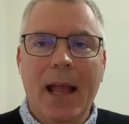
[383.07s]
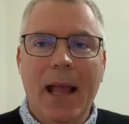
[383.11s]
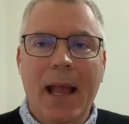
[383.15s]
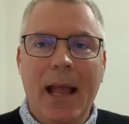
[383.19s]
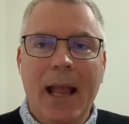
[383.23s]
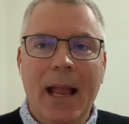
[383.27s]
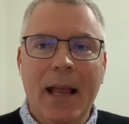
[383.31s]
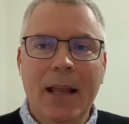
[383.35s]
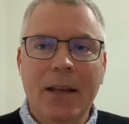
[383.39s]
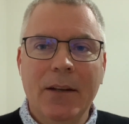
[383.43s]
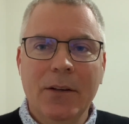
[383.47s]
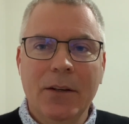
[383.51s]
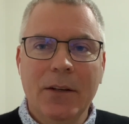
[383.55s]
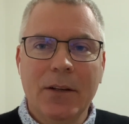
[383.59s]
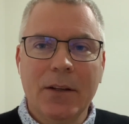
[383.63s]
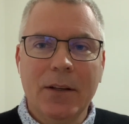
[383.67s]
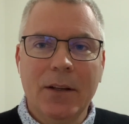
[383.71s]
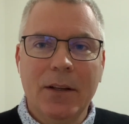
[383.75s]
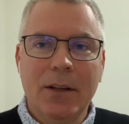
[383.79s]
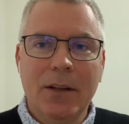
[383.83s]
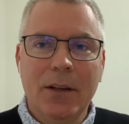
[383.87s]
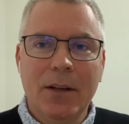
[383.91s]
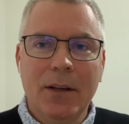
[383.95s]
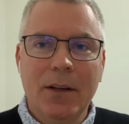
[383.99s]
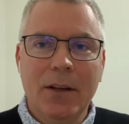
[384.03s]
And
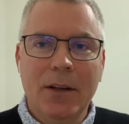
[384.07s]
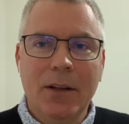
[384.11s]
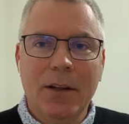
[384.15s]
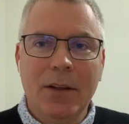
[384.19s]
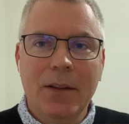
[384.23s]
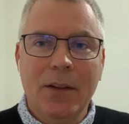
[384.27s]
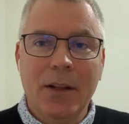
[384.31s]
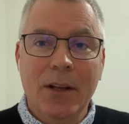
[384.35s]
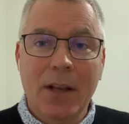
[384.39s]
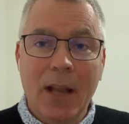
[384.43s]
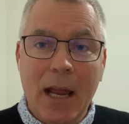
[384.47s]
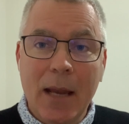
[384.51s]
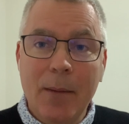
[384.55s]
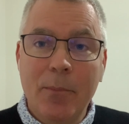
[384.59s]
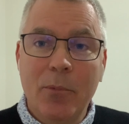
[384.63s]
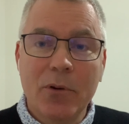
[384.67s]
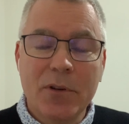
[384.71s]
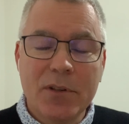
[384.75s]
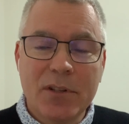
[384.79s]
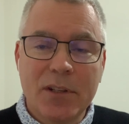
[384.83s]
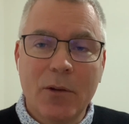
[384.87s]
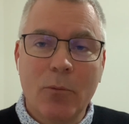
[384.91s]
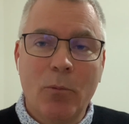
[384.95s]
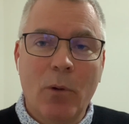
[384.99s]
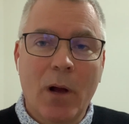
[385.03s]
the neighbour
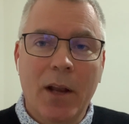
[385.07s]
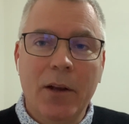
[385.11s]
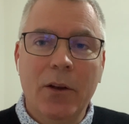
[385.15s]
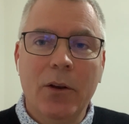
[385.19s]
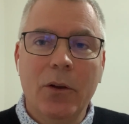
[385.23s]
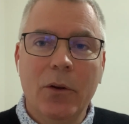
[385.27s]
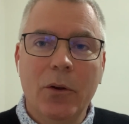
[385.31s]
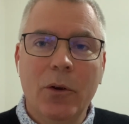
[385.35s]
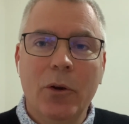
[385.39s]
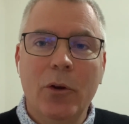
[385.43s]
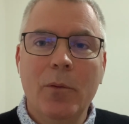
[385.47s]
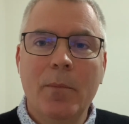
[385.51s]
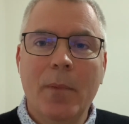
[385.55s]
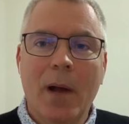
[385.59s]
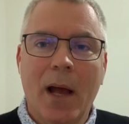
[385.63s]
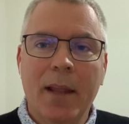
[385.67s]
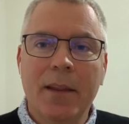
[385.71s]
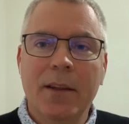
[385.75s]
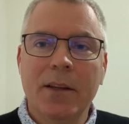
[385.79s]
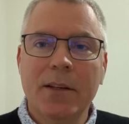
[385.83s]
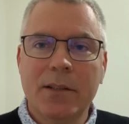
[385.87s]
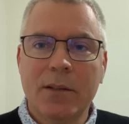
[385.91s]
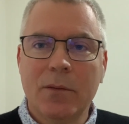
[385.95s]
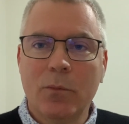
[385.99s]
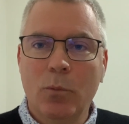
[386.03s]
is the one whom
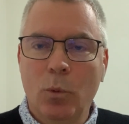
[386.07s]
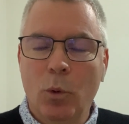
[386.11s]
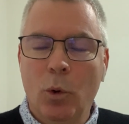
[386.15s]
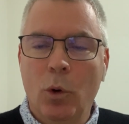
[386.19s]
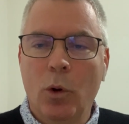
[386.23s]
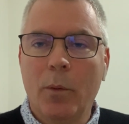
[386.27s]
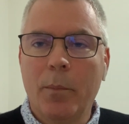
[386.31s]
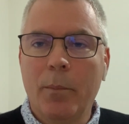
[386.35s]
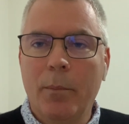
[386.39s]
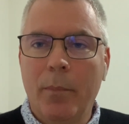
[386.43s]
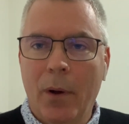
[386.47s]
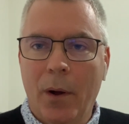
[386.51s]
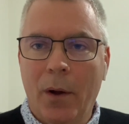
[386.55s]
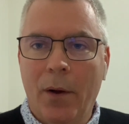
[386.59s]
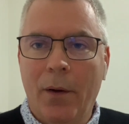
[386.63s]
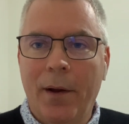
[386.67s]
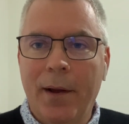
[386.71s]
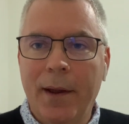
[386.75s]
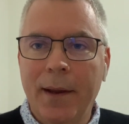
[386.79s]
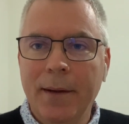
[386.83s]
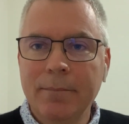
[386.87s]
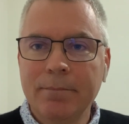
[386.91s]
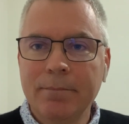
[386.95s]
others walk by.